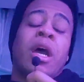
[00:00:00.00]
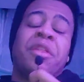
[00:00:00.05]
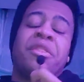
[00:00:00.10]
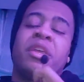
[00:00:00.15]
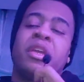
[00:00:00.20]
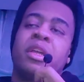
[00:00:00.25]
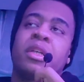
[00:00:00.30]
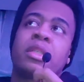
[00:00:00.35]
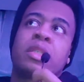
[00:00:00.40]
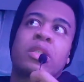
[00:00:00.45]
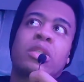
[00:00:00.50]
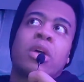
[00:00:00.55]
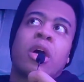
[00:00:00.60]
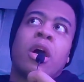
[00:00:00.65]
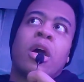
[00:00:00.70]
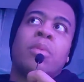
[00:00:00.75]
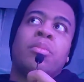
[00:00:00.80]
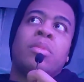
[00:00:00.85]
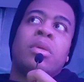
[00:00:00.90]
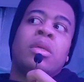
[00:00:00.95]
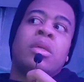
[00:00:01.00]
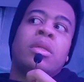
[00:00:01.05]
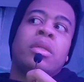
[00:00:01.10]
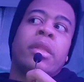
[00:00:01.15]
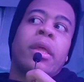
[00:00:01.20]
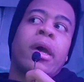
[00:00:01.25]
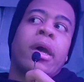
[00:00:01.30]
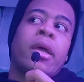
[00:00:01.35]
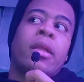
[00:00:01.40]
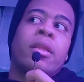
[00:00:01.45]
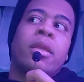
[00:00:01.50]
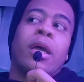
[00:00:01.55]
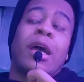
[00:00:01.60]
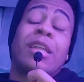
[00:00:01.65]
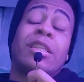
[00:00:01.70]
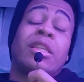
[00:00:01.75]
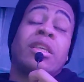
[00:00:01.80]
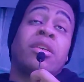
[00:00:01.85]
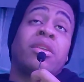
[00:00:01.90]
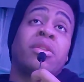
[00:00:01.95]
think it's taught me that
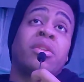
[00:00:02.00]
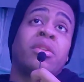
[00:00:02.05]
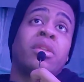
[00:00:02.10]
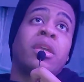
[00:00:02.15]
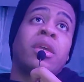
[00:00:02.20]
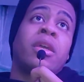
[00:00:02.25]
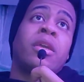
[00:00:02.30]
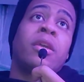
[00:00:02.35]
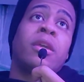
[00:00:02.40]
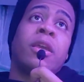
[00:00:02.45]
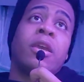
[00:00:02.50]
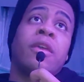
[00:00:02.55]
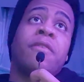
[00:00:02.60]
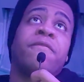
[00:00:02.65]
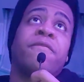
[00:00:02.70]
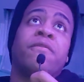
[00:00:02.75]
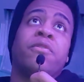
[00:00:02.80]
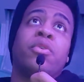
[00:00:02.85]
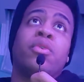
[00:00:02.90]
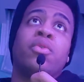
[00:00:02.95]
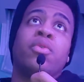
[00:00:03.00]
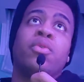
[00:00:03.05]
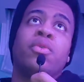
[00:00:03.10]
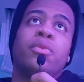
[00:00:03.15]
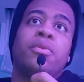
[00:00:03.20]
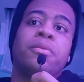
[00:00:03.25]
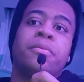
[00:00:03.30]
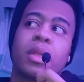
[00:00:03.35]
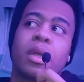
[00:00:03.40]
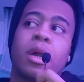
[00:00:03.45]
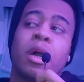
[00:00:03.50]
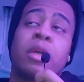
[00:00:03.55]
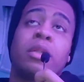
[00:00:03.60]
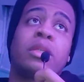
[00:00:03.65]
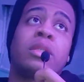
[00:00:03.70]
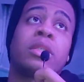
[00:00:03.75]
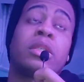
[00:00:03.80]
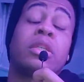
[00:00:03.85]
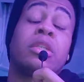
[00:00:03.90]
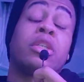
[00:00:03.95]
at the end of the day, if you
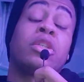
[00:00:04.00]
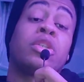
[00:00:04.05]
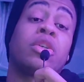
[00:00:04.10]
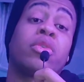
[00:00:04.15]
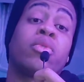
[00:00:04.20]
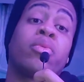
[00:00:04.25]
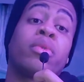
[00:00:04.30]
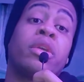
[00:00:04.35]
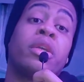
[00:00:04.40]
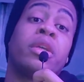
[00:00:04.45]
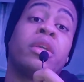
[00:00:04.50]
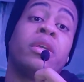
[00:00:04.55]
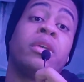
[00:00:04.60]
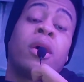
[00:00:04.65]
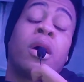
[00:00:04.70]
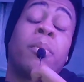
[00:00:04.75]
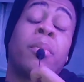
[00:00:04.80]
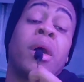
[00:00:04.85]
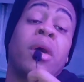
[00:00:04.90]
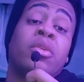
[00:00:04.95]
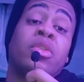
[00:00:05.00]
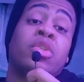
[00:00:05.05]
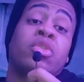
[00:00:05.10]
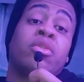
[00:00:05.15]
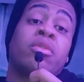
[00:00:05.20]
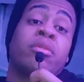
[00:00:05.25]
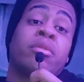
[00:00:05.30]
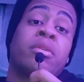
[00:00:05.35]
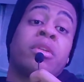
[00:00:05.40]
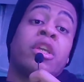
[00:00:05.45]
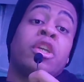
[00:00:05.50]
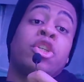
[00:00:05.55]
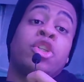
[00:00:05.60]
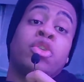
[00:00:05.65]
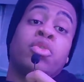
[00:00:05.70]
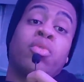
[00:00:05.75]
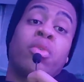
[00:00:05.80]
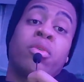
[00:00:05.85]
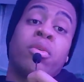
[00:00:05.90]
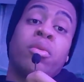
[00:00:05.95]
honestly disagree about a certain
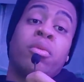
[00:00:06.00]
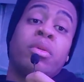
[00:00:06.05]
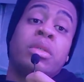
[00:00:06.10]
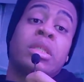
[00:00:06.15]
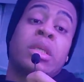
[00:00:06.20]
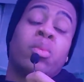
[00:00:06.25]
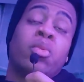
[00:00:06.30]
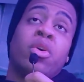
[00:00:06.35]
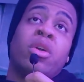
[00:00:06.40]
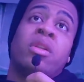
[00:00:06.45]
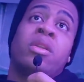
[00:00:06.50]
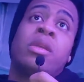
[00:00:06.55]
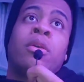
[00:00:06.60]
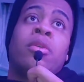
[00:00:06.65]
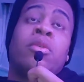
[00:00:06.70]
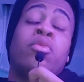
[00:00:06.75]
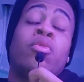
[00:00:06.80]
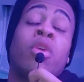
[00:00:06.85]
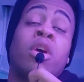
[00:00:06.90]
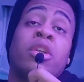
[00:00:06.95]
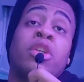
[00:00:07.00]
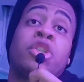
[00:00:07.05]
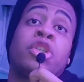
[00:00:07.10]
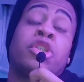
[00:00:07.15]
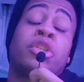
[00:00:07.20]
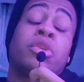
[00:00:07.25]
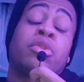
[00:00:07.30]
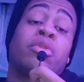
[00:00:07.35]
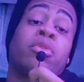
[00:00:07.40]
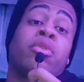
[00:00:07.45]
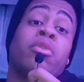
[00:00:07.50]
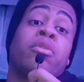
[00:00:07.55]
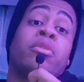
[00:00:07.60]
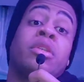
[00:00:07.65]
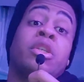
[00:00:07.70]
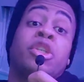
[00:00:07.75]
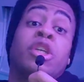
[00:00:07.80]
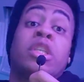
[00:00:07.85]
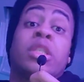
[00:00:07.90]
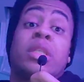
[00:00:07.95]
issue with someone, you honestly should learn
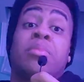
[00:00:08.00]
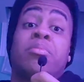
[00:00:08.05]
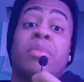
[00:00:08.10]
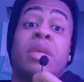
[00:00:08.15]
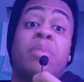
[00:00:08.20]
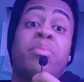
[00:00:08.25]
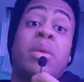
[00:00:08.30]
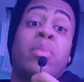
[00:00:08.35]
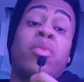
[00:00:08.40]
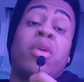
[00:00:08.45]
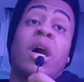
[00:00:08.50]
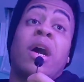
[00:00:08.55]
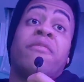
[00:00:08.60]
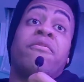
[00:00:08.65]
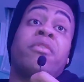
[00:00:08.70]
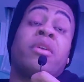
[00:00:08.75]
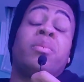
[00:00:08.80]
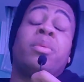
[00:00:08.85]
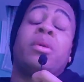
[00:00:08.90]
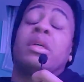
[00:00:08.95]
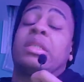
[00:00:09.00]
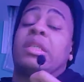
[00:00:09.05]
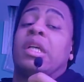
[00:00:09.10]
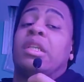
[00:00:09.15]
to just meet people halfway, because at